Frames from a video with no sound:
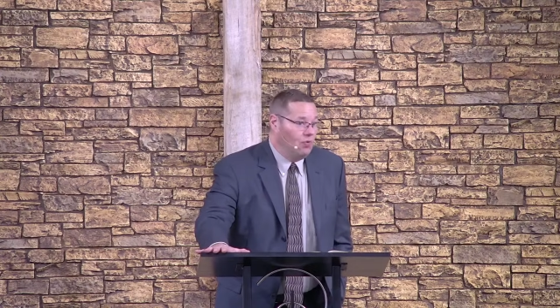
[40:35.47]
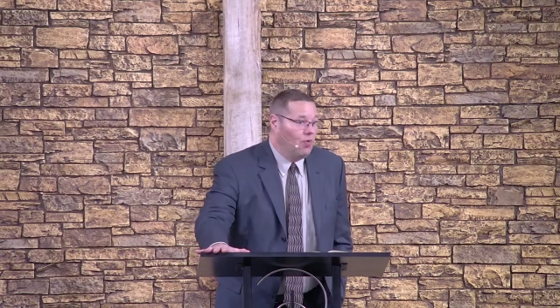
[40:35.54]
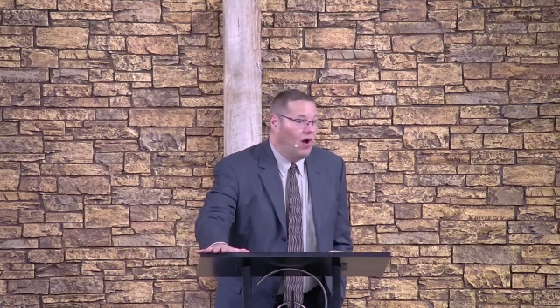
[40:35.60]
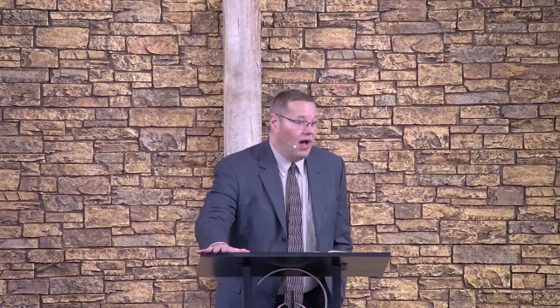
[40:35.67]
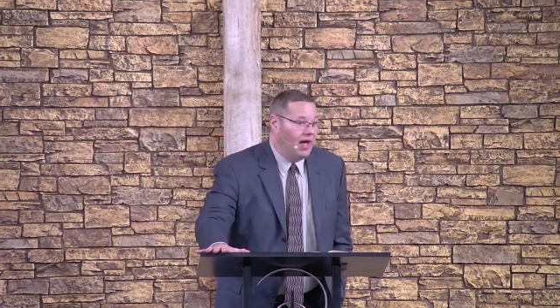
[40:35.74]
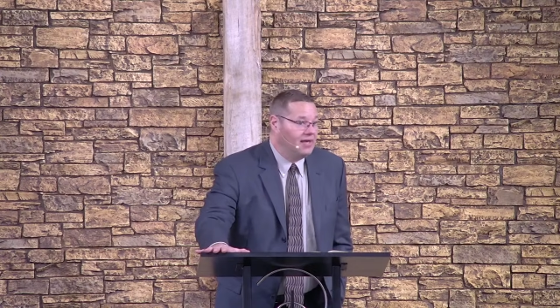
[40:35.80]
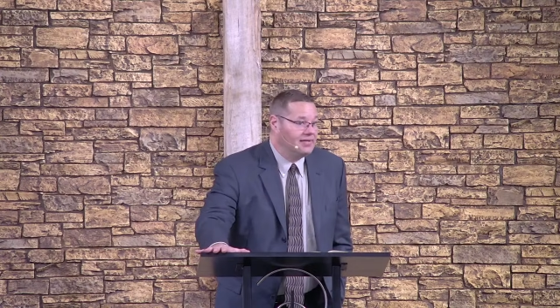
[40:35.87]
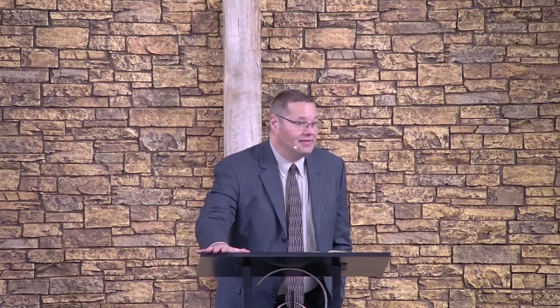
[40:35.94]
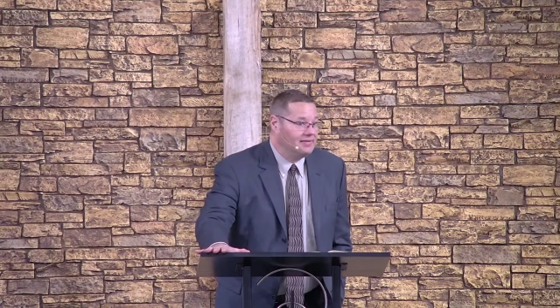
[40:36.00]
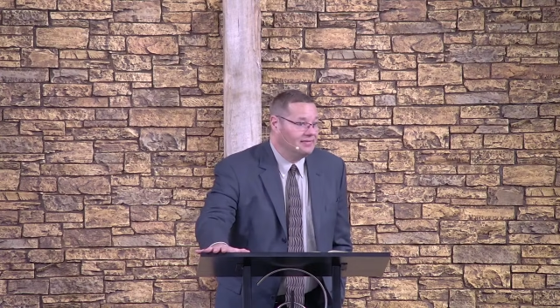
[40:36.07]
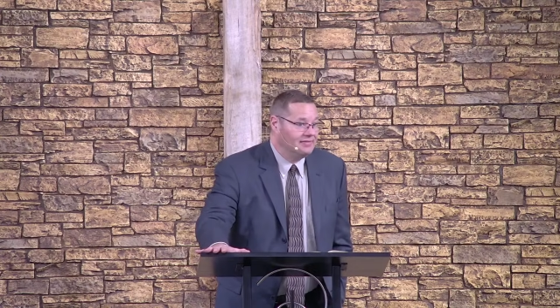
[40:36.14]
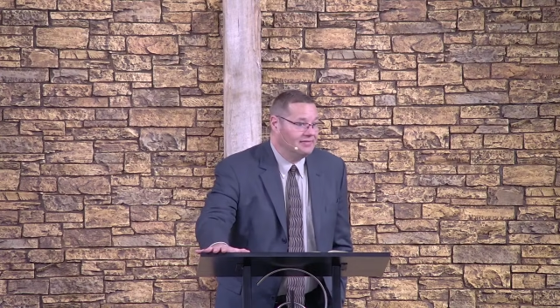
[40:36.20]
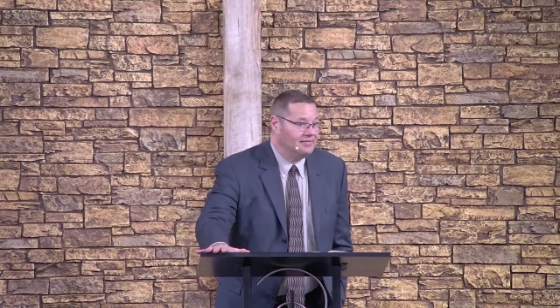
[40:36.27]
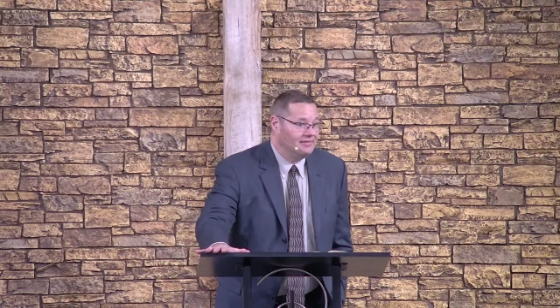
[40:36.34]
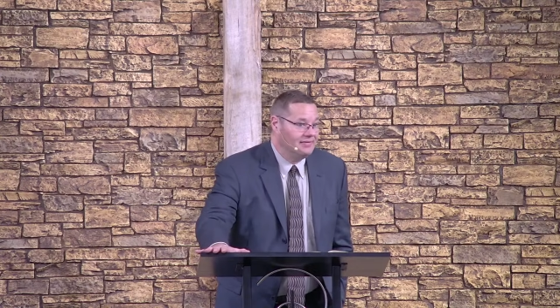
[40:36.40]
want.
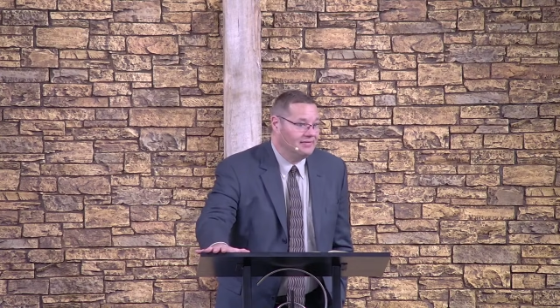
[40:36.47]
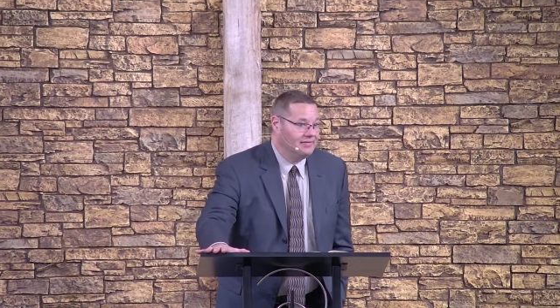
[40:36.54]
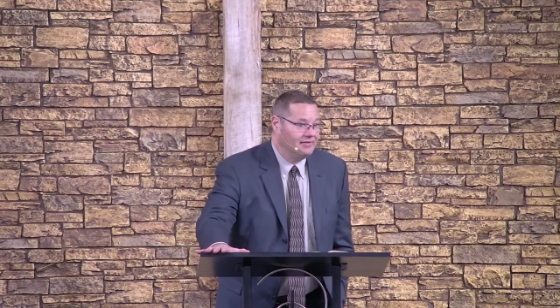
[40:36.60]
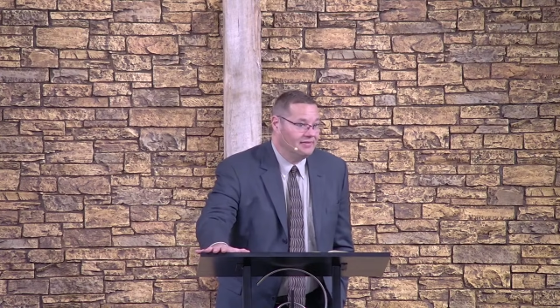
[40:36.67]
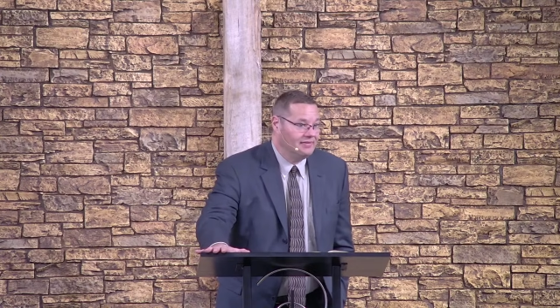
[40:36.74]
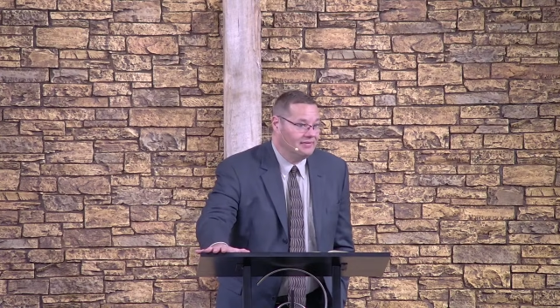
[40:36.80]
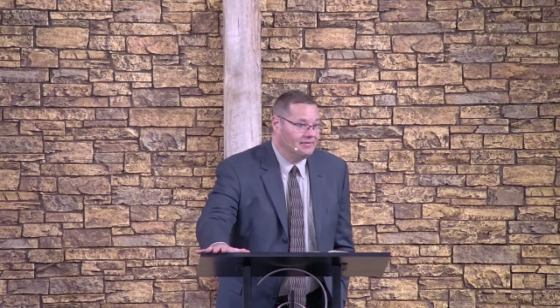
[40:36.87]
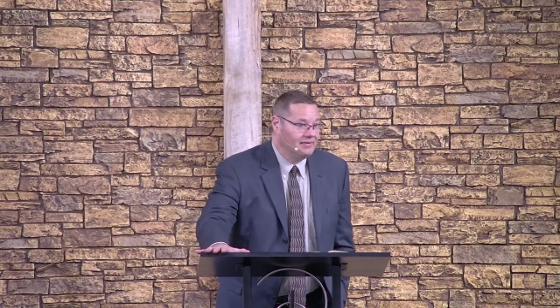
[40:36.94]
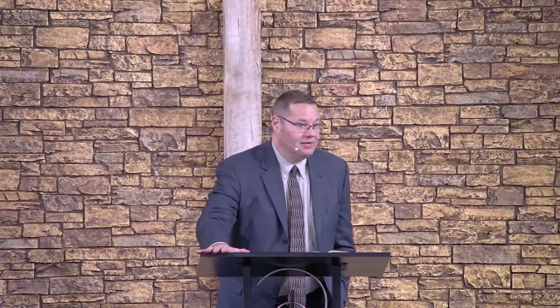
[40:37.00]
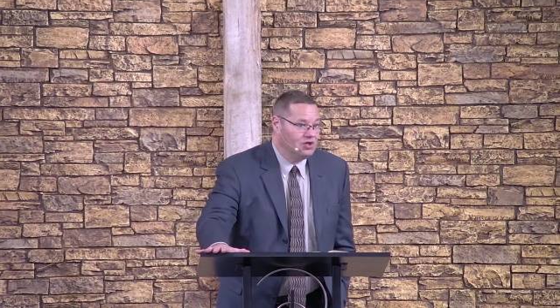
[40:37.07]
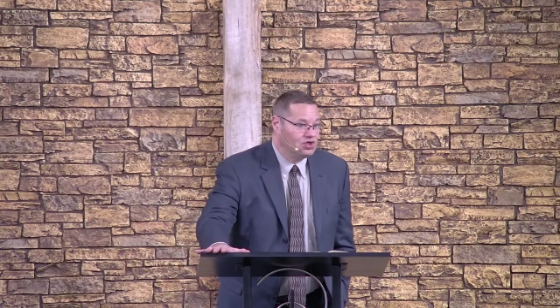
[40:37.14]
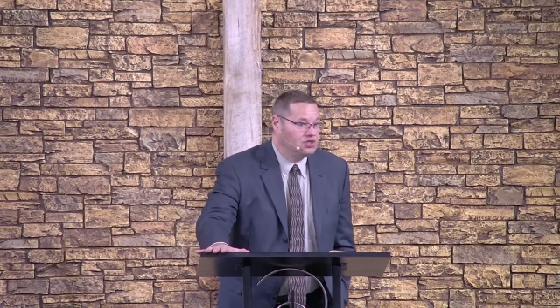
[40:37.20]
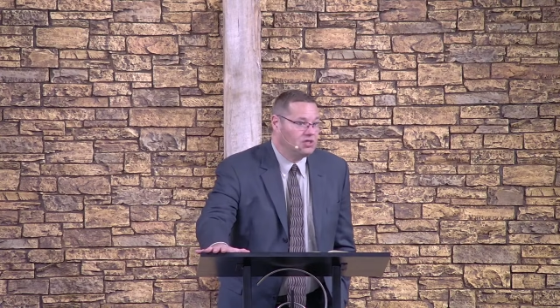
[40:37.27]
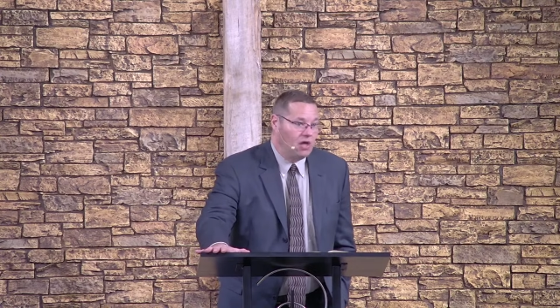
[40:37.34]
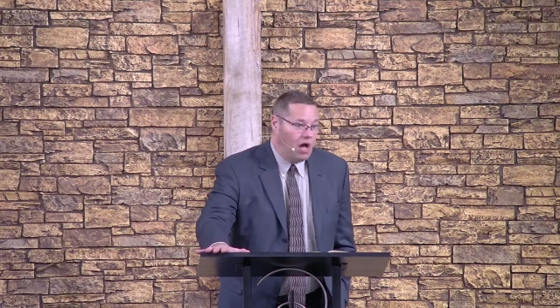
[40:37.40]
You're
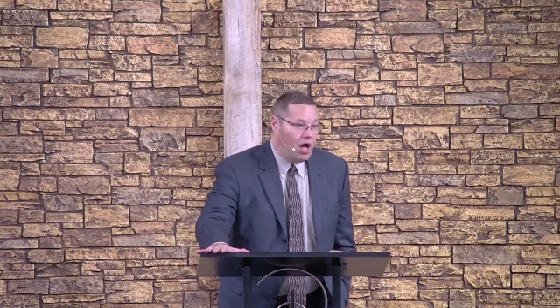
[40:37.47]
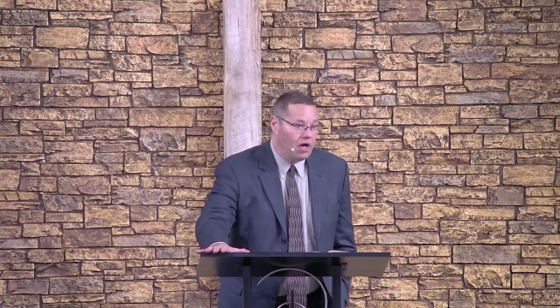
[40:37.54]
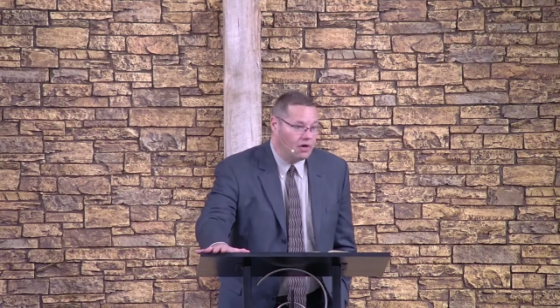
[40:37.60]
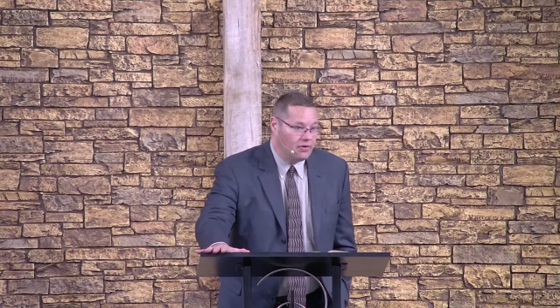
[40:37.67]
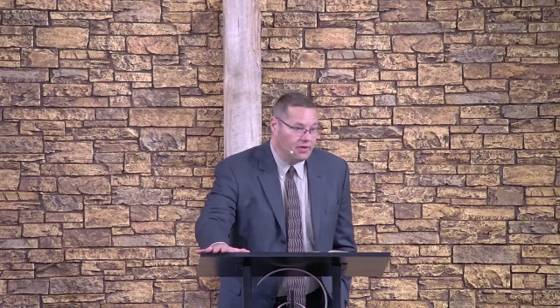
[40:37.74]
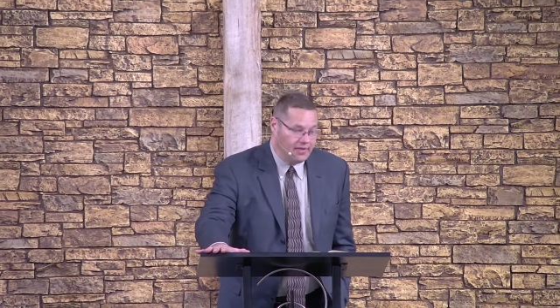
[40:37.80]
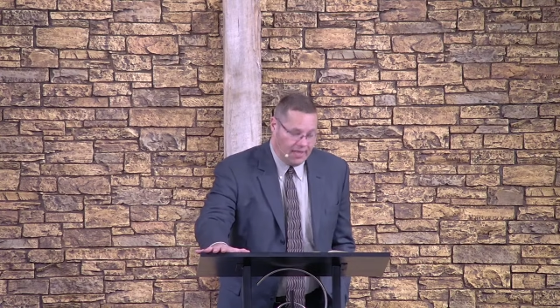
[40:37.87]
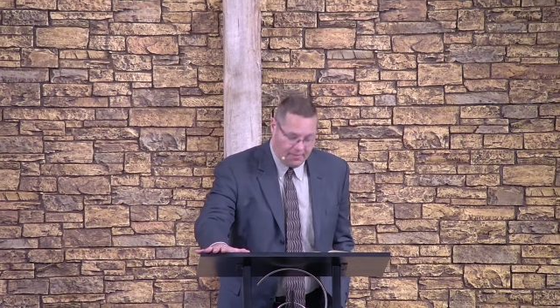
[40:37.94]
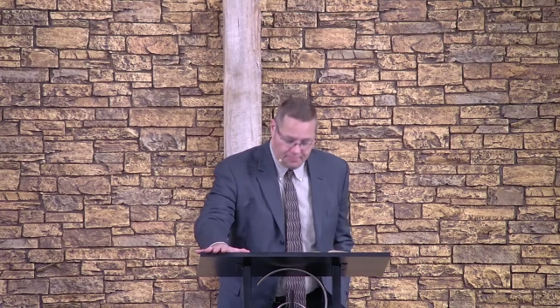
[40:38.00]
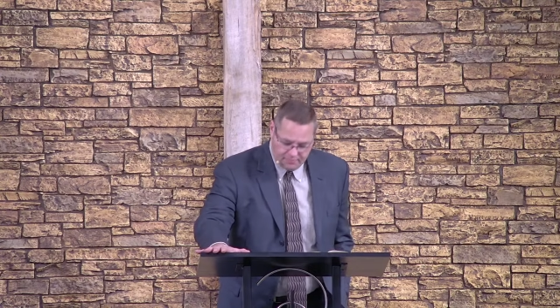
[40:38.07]
still honoring them,